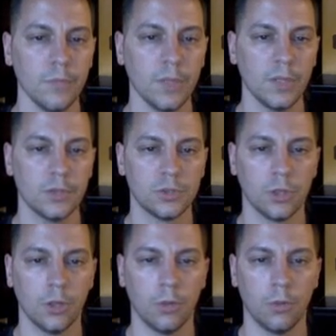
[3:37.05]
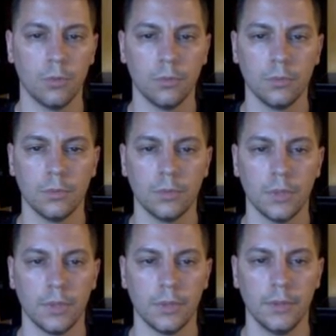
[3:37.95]
So
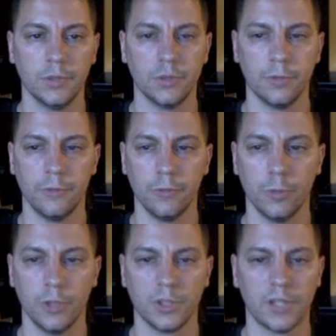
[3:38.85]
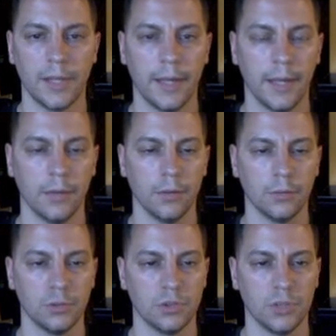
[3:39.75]
these are the few books I had,
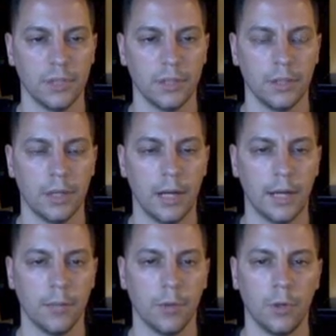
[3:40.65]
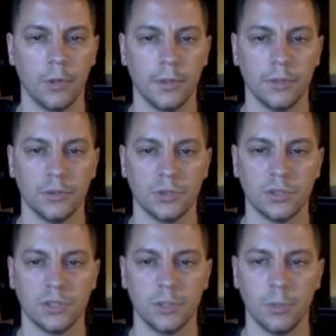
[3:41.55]
just like eyeballing and just
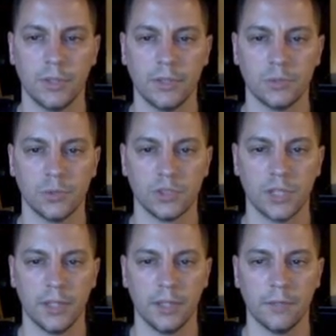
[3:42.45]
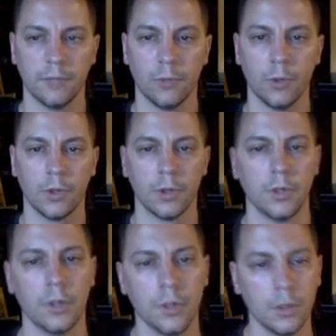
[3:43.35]
to see what they were selling it for.
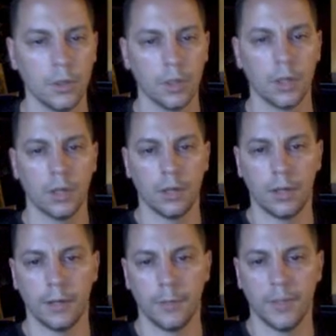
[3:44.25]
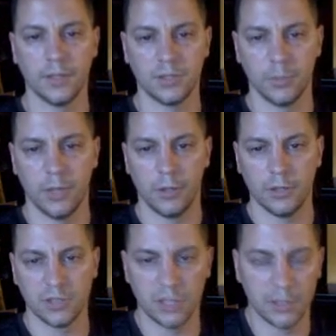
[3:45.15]
Iron Man Submariner
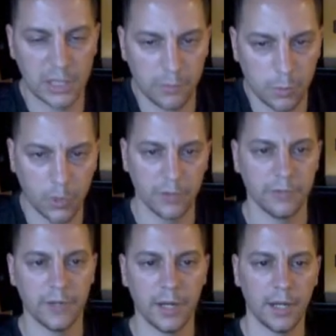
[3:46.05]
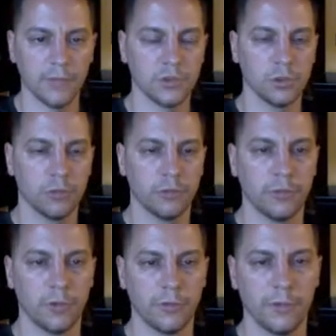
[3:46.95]
7.5 sold
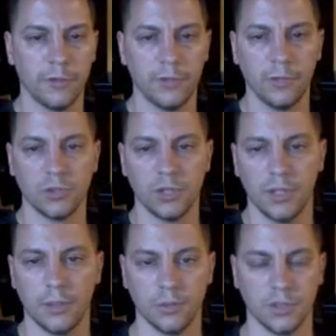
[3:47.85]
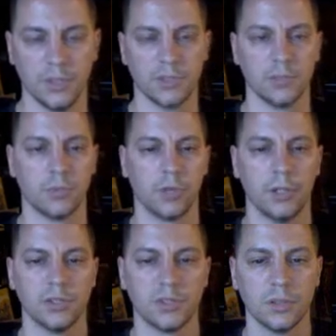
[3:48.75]
for $450, which I think it was a decent
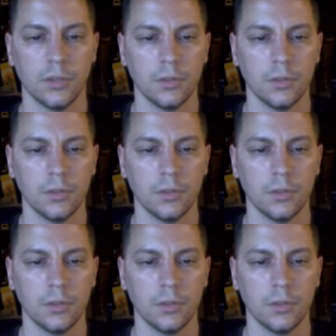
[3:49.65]
price.